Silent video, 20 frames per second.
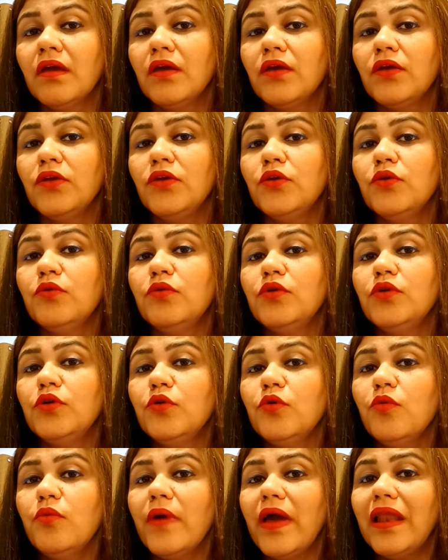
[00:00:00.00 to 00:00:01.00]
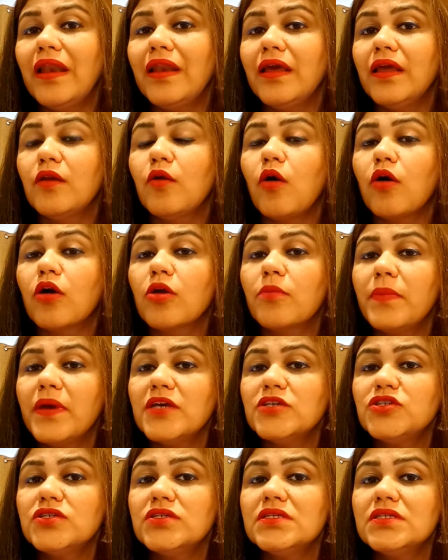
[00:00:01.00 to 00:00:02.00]
You do well in
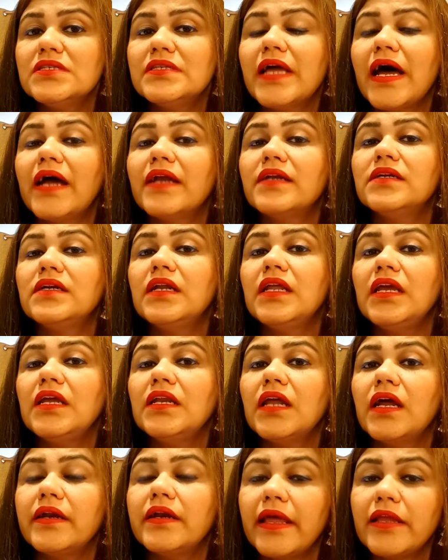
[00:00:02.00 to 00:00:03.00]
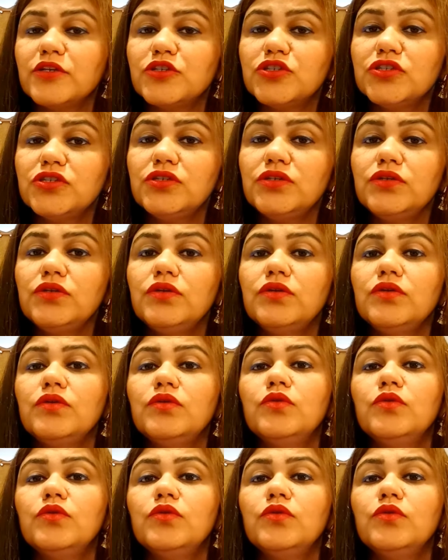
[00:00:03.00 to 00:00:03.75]
occupations that need attention